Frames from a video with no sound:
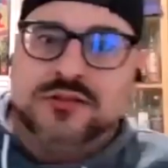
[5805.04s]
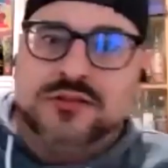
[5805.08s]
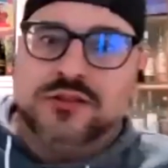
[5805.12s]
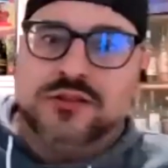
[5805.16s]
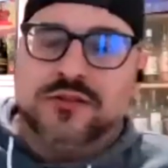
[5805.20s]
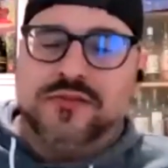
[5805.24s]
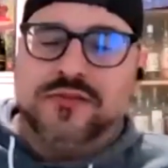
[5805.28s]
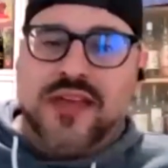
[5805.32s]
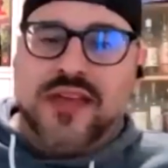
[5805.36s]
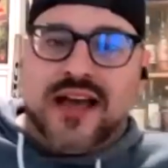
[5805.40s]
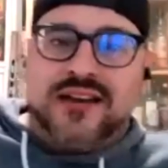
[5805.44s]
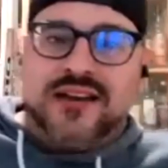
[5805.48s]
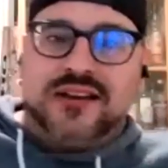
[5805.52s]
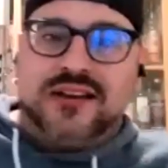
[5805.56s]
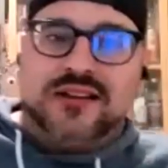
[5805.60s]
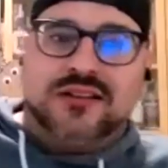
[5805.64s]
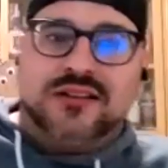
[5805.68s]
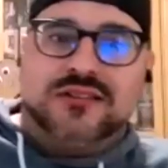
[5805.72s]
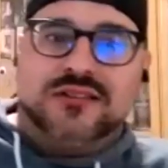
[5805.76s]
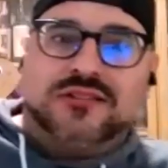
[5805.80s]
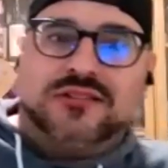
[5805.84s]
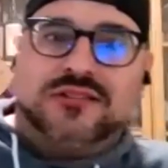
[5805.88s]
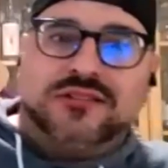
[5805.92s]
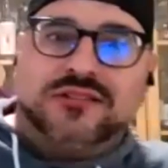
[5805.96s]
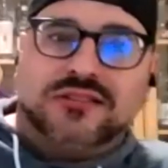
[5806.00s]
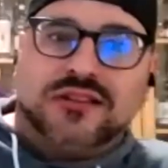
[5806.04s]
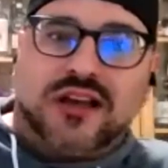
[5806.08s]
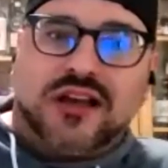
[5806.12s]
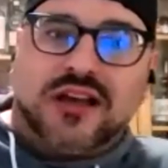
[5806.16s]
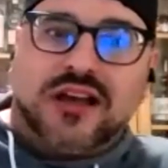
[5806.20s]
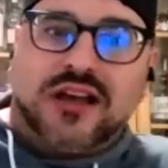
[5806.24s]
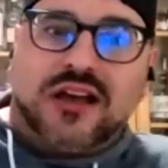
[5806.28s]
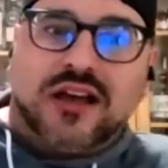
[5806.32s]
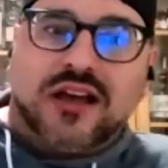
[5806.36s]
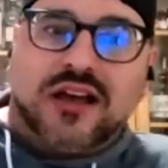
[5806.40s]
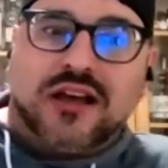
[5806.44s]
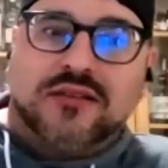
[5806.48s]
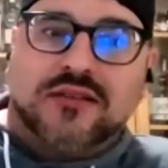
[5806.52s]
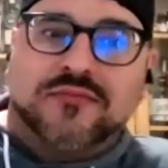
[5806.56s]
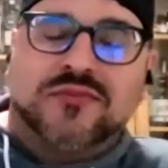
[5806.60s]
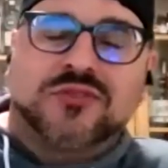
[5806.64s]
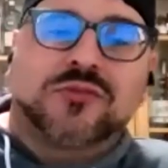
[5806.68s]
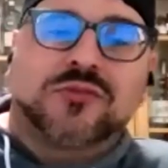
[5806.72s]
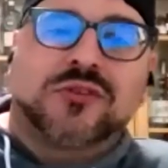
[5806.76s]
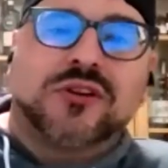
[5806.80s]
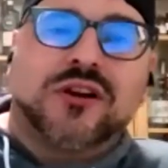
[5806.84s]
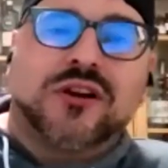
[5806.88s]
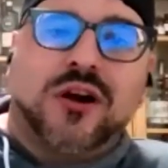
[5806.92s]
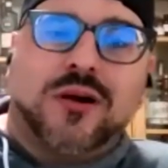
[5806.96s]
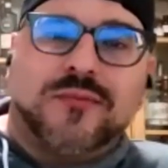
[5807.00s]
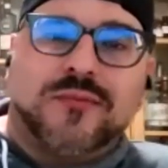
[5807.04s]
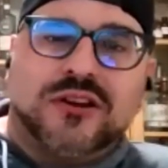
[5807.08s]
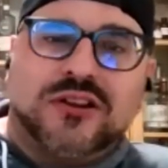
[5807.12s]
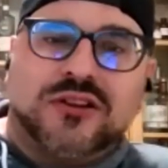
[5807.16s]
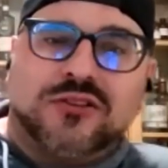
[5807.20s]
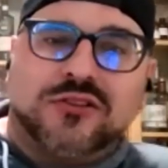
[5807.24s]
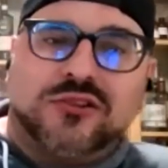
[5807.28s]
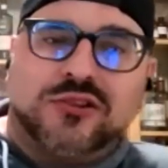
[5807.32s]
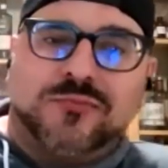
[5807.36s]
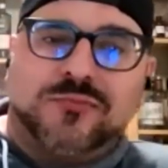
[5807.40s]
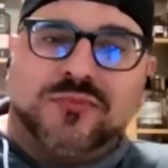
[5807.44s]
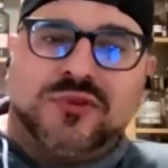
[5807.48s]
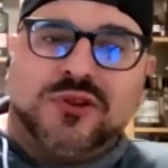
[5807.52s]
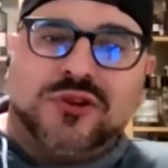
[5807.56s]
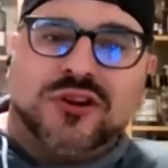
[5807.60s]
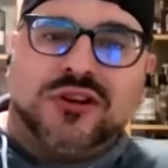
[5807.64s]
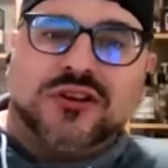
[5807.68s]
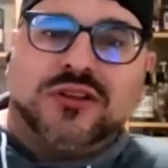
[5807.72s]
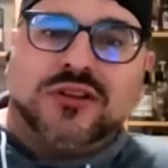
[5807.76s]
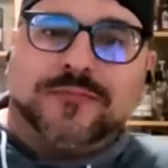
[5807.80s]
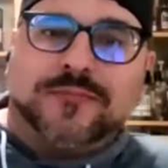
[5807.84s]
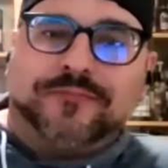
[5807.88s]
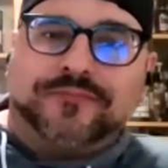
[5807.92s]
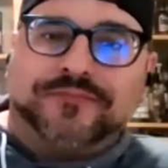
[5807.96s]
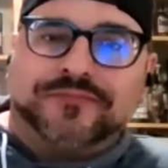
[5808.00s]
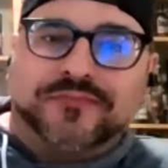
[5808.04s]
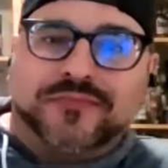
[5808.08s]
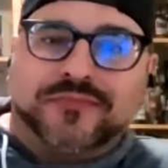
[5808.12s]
So that is uh sorry, Harmony, you're muted.